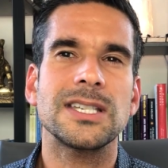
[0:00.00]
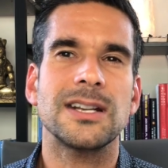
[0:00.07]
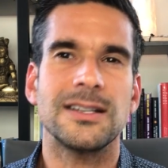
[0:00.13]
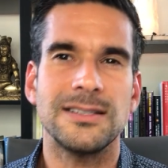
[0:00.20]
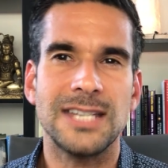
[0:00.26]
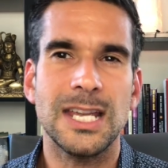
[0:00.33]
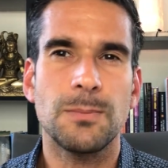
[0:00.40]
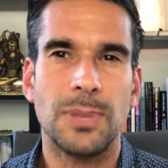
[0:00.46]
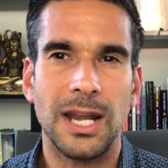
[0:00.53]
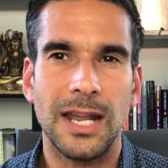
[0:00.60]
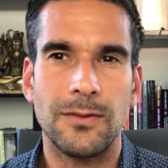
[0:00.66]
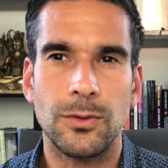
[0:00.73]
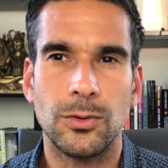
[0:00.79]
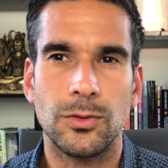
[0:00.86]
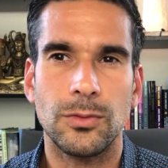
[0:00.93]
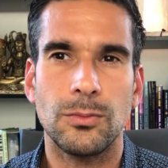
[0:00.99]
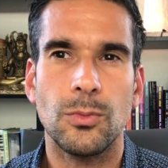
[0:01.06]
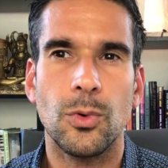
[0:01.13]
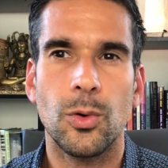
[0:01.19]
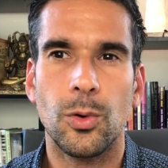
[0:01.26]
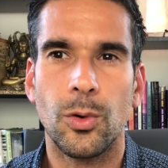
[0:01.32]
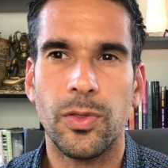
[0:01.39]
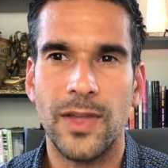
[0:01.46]
at a deeper level
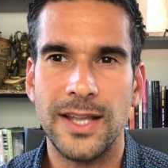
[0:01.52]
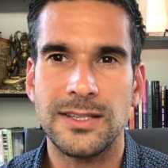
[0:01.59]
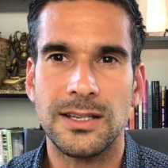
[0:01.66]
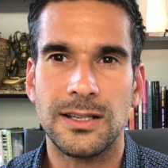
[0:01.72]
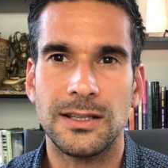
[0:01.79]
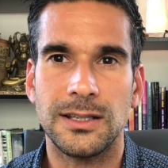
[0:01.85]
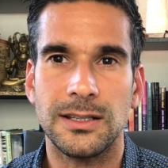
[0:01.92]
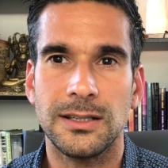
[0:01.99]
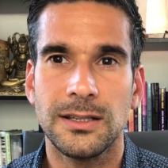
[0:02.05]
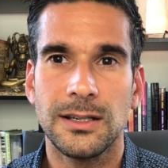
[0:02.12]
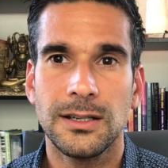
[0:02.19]
more authentically